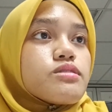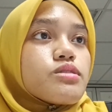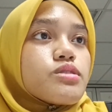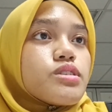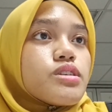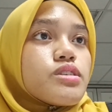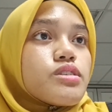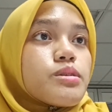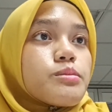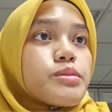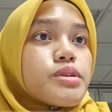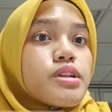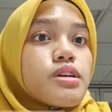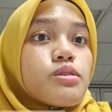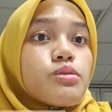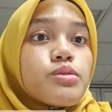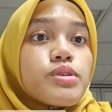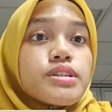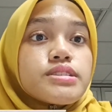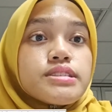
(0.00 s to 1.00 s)
So the
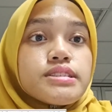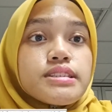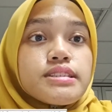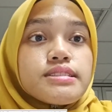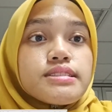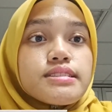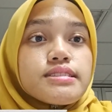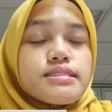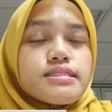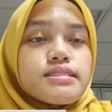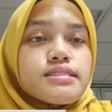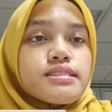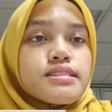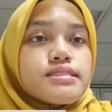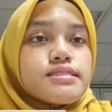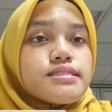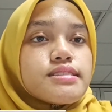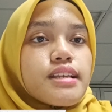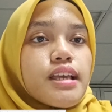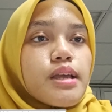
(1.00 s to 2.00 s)
remedial works is the
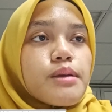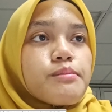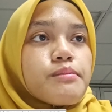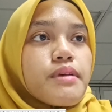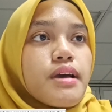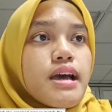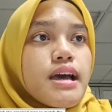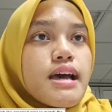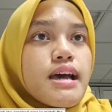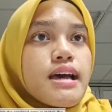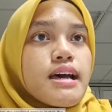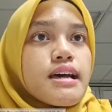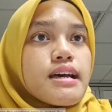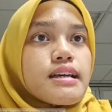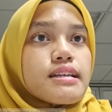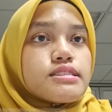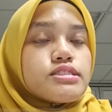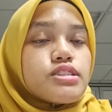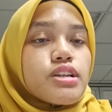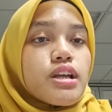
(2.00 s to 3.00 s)
same
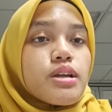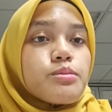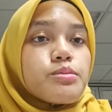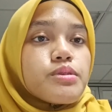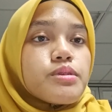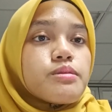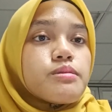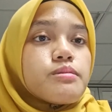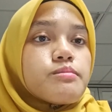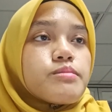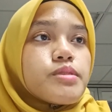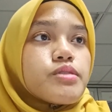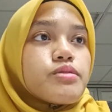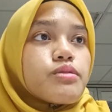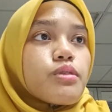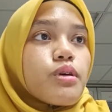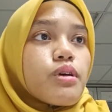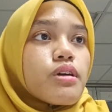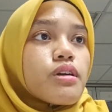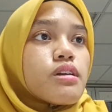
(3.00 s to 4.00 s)
as the apron
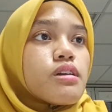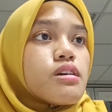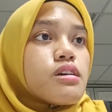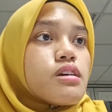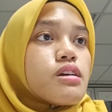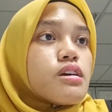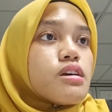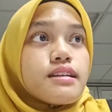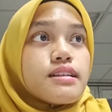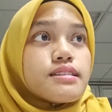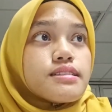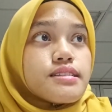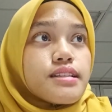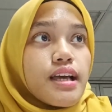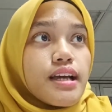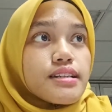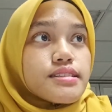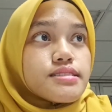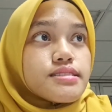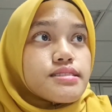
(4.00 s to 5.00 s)
before.
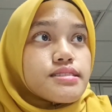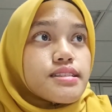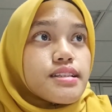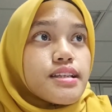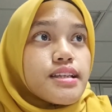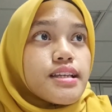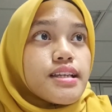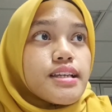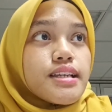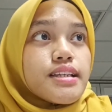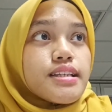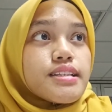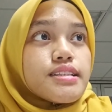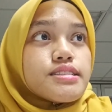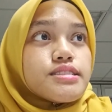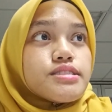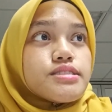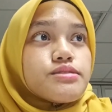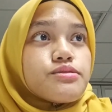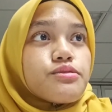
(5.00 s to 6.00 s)
Next
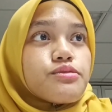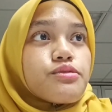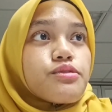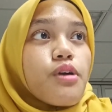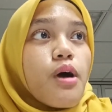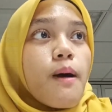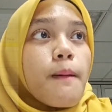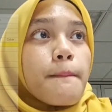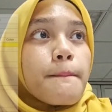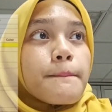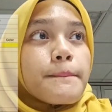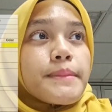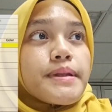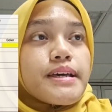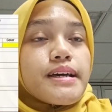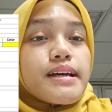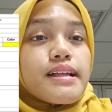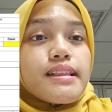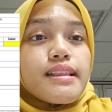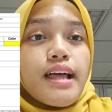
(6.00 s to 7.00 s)
is from
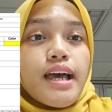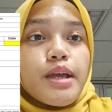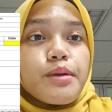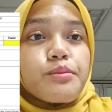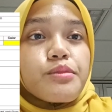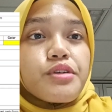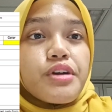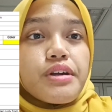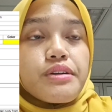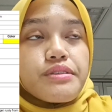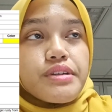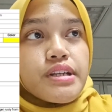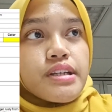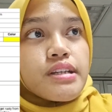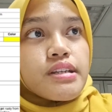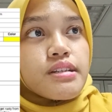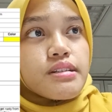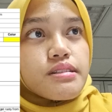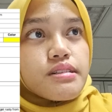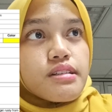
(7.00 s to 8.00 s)
the
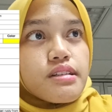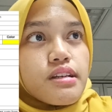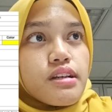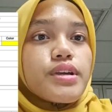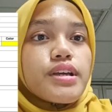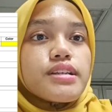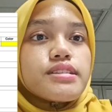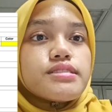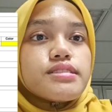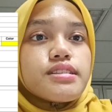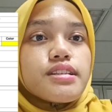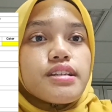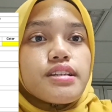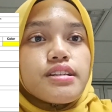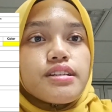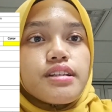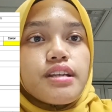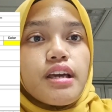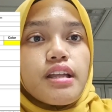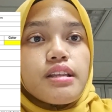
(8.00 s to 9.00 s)
library. We can see
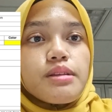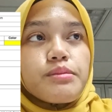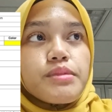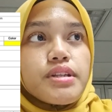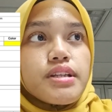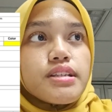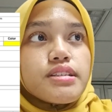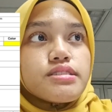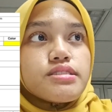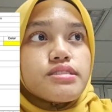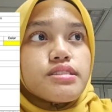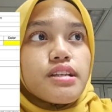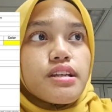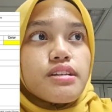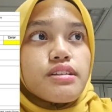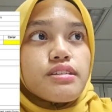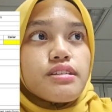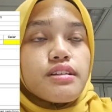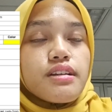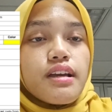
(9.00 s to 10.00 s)
here the element is
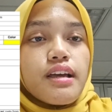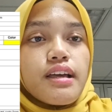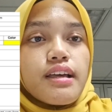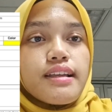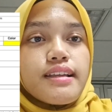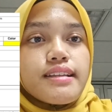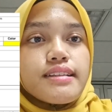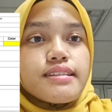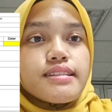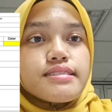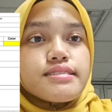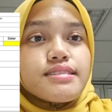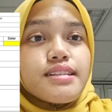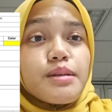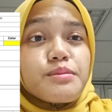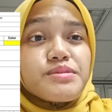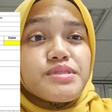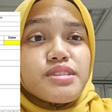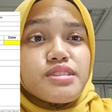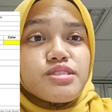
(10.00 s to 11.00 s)
there and the
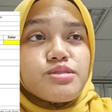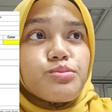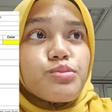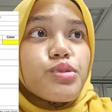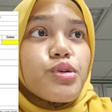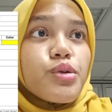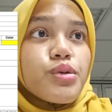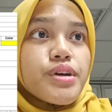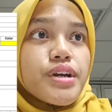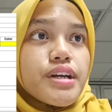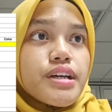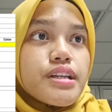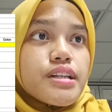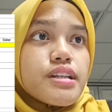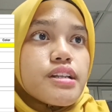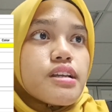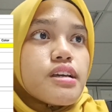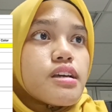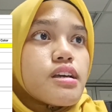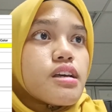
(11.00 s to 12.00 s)
steps is
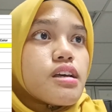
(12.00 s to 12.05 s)
broken.